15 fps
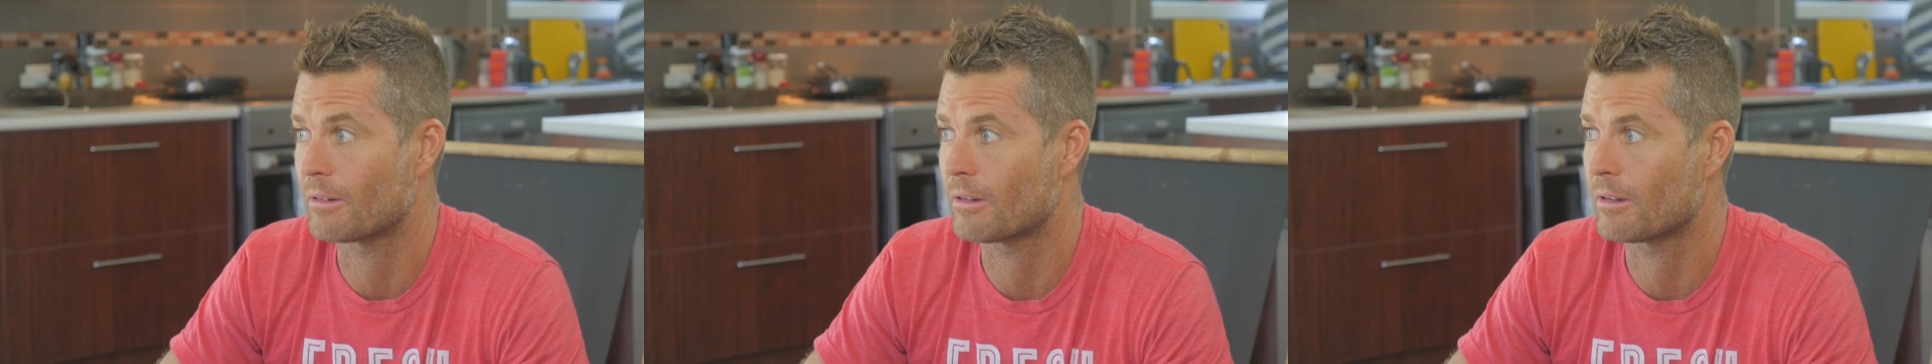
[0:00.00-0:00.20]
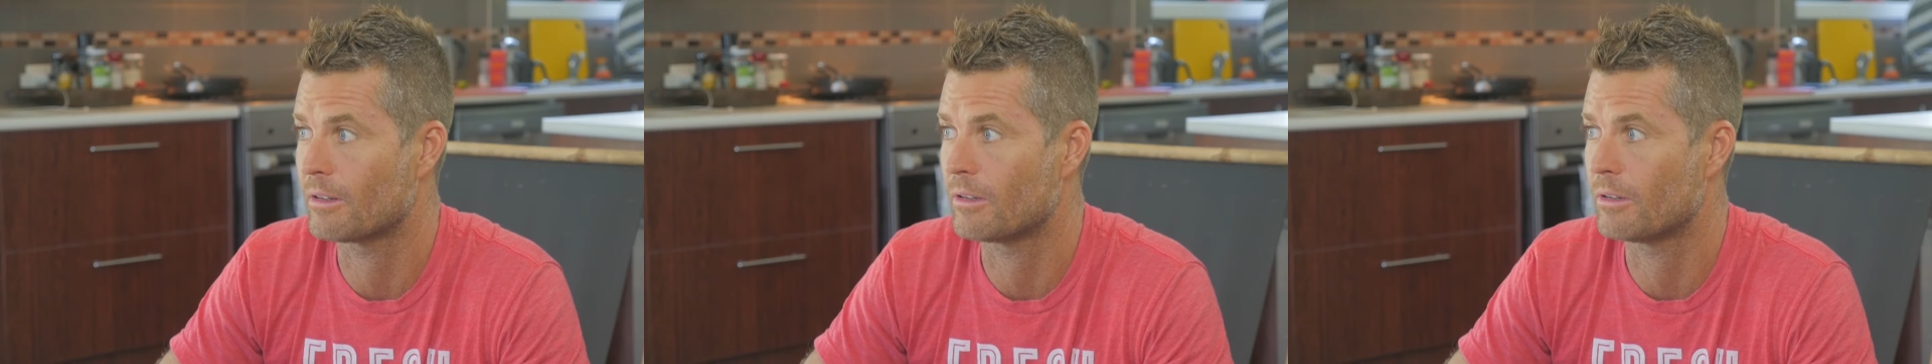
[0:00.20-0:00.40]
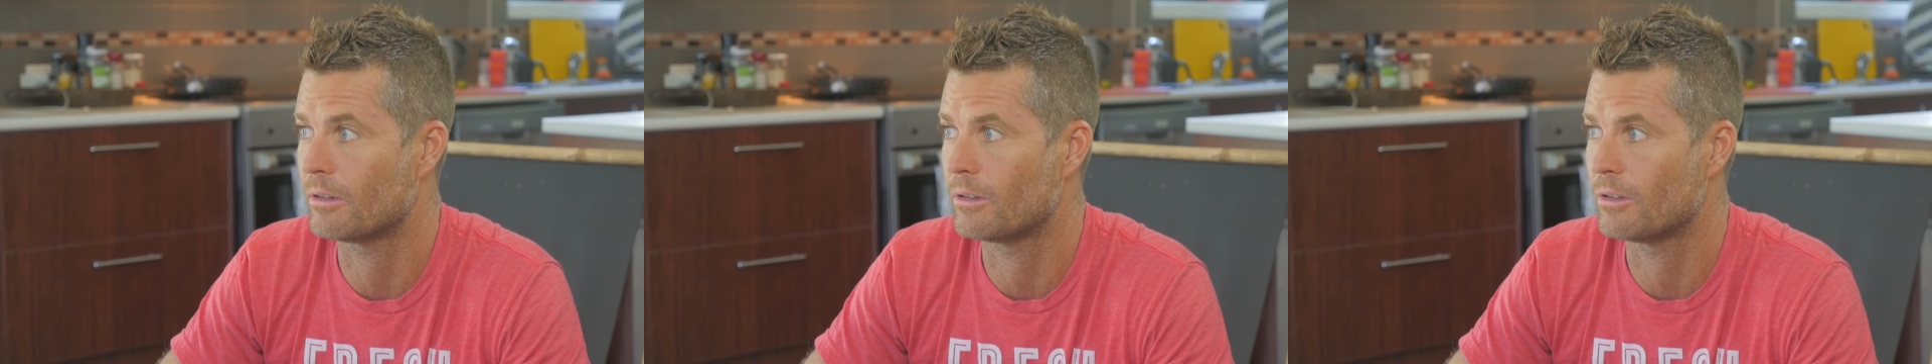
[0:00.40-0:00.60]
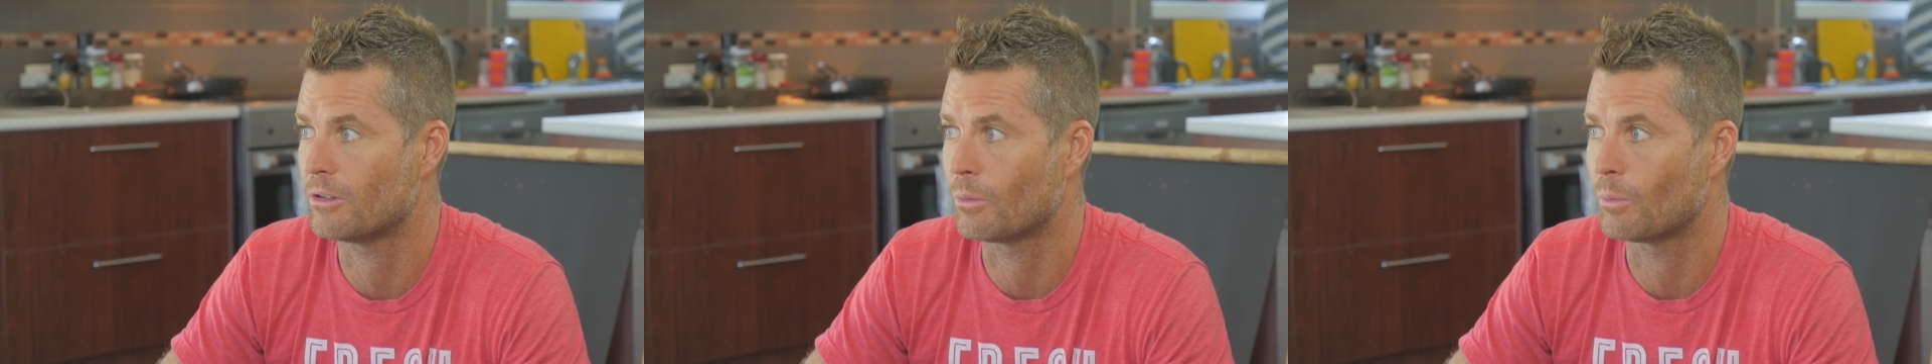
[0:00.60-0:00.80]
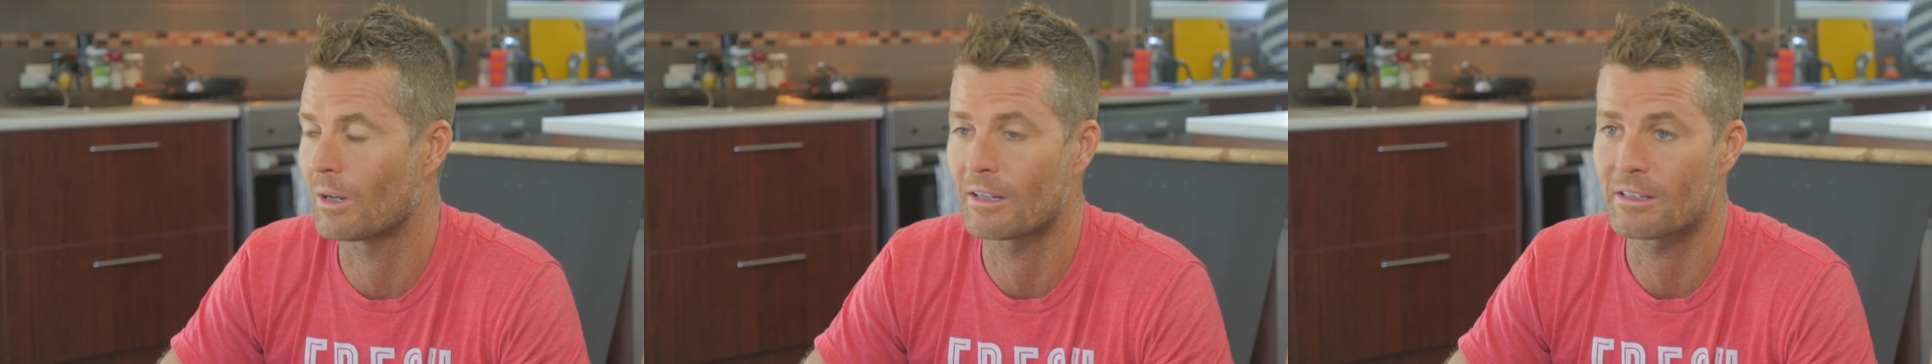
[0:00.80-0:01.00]

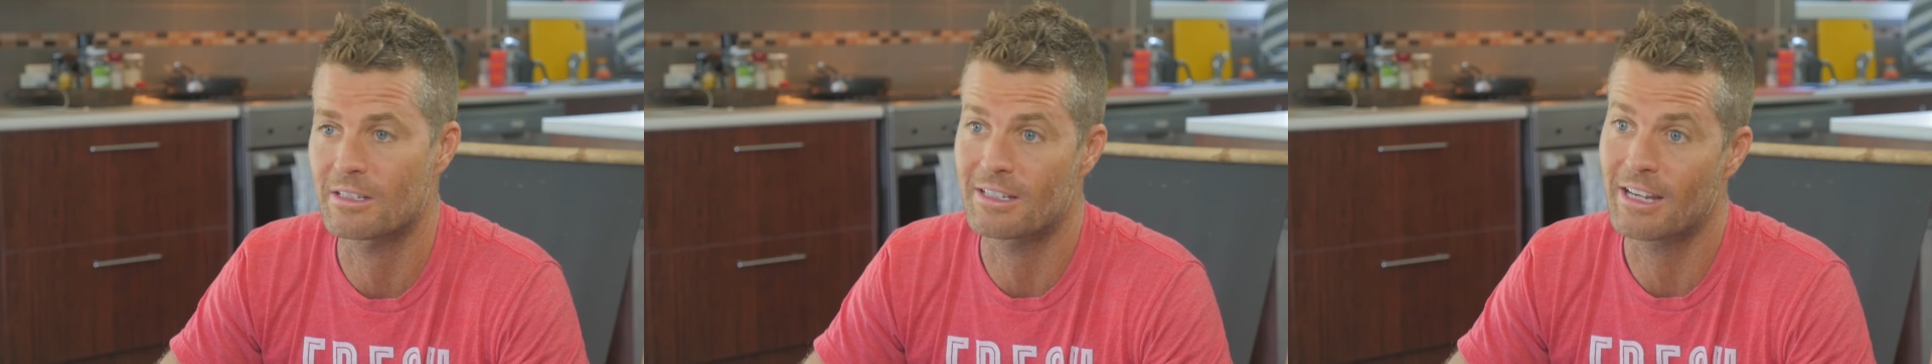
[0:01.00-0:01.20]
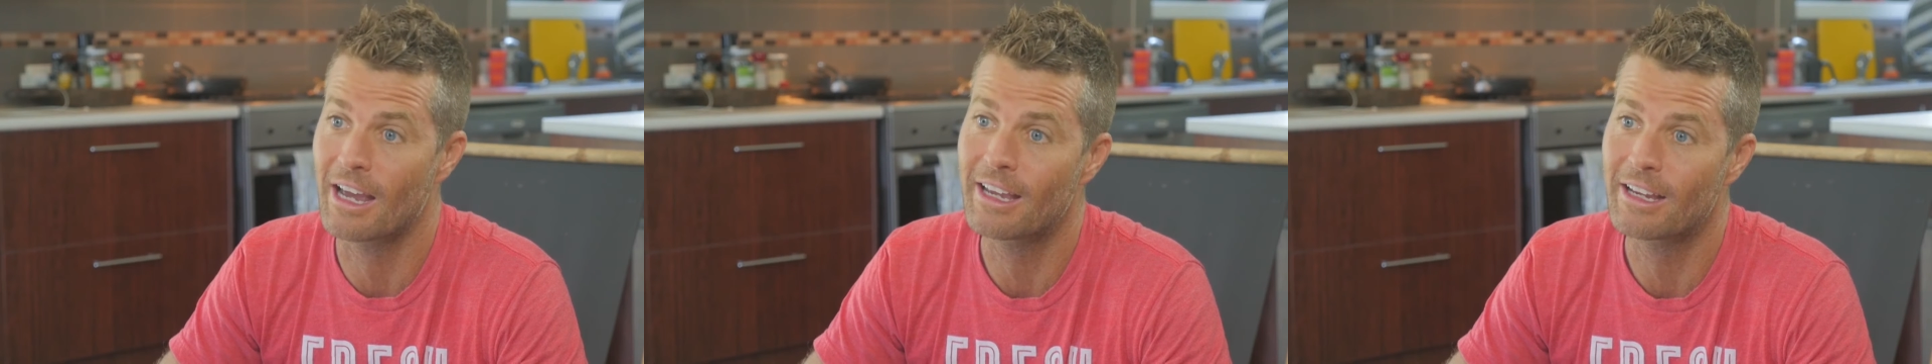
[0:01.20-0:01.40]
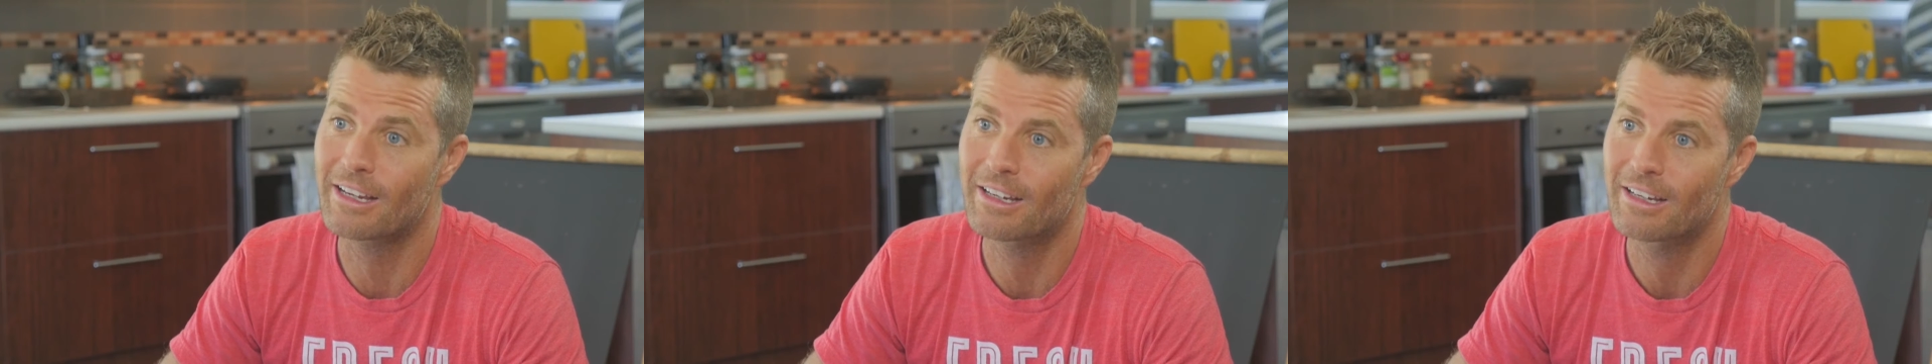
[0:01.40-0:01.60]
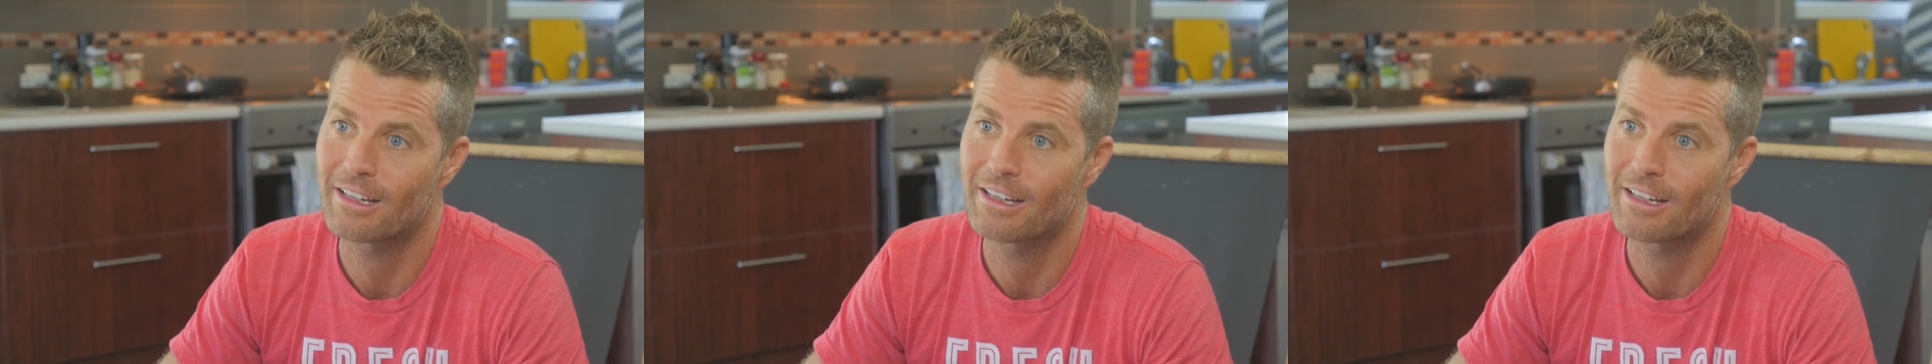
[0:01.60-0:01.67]
you're willing to take